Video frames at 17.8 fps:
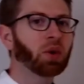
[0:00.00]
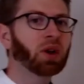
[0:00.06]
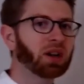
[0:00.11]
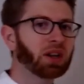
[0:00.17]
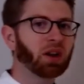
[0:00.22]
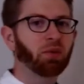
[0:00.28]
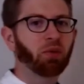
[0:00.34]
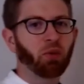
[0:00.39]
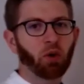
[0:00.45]

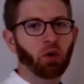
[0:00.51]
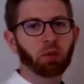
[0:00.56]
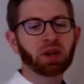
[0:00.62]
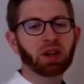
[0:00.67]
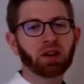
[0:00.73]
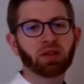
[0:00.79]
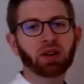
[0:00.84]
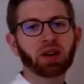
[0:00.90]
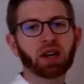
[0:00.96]
up forming
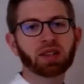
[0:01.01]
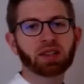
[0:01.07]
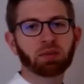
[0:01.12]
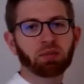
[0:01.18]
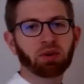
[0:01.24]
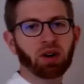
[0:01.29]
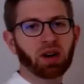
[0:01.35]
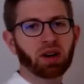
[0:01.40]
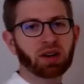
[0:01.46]
other kinds of
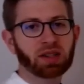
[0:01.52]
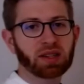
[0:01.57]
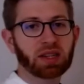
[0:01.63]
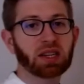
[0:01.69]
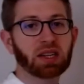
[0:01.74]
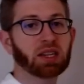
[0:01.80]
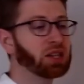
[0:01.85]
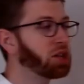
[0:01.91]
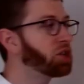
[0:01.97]
products in
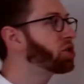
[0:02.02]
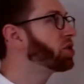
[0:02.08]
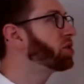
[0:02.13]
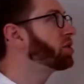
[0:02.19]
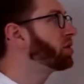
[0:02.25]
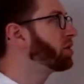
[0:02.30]
addition to,